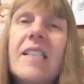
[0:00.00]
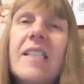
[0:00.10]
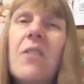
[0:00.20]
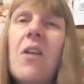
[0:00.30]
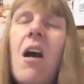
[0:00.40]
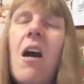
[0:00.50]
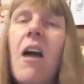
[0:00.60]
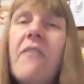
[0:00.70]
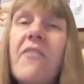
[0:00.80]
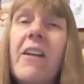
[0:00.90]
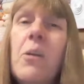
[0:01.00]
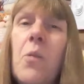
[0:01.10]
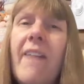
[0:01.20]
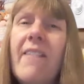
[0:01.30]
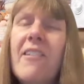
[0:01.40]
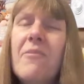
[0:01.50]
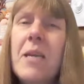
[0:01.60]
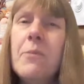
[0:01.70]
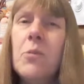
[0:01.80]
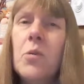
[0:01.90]
So I'm very wary of
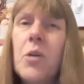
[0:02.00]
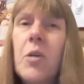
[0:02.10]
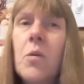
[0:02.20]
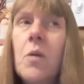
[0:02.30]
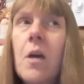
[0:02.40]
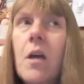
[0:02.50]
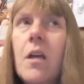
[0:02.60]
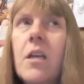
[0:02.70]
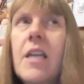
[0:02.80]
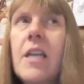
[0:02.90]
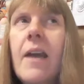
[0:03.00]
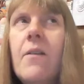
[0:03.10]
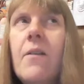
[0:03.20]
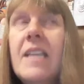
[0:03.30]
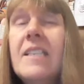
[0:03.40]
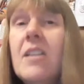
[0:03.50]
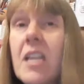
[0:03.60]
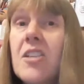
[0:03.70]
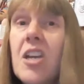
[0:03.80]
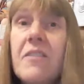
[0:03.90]
people who, you know,
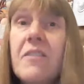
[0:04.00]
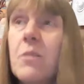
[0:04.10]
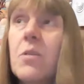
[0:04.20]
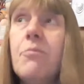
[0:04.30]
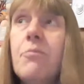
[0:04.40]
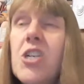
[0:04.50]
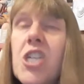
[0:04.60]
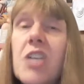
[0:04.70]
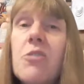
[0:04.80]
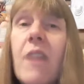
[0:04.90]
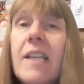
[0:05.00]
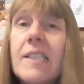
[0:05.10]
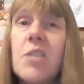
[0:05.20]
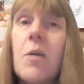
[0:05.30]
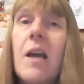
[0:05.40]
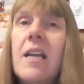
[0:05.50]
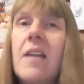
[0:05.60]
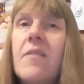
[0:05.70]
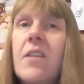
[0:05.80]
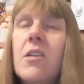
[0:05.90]
it's good if someone appreciates your
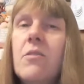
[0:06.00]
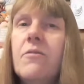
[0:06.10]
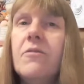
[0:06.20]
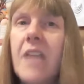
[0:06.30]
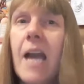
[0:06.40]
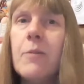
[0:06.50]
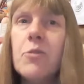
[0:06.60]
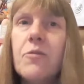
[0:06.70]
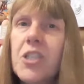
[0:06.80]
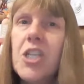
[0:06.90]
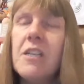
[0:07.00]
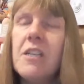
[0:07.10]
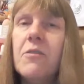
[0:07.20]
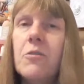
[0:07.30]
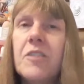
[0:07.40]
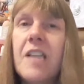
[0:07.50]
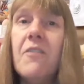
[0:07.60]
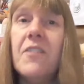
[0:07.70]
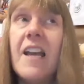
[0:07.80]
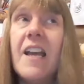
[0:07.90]
asexuality and that you've kept your virginity for
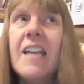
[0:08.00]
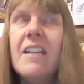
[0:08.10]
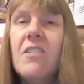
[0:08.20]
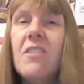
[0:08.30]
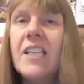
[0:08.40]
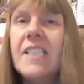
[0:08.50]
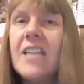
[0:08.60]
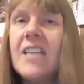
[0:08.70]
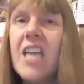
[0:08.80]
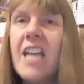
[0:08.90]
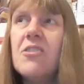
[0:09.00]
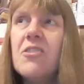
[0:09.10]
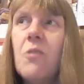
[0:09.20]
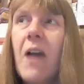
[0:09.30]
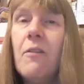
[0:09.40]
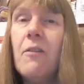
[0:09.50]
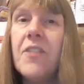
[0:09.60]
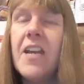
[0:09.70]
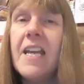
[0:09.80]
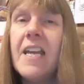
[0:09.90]
yourself and in a nice, educational,
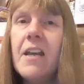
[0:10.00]
healthy,